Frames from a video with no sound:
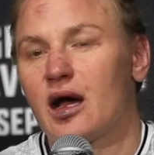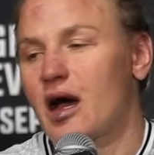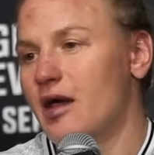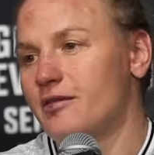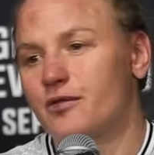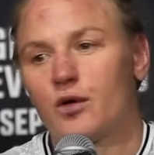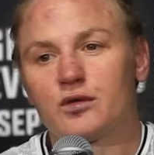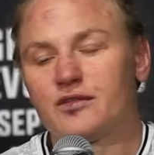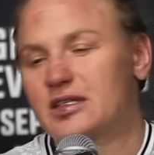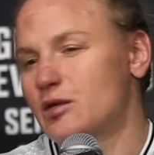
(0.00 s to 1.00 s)
I
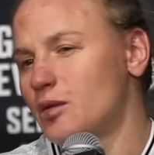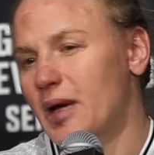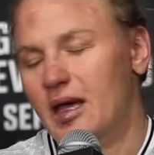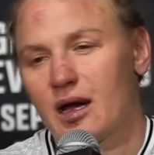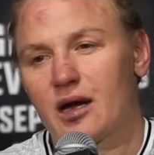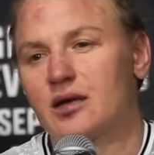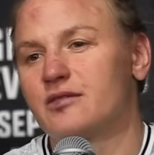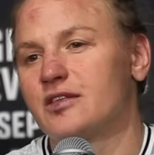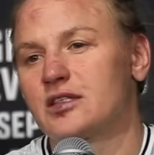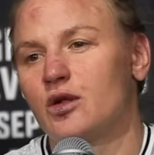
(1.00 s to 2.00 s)
fought with all my
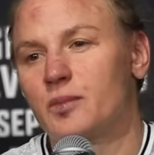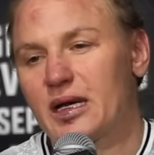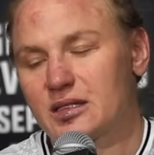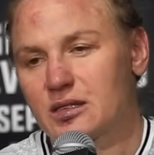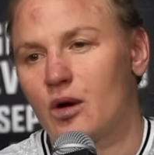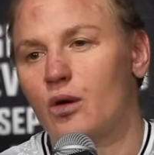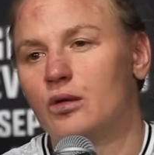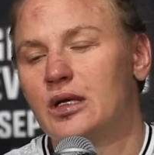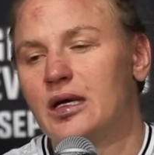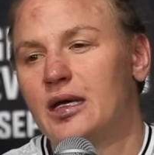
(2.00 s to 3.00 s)
heart, with all my soul.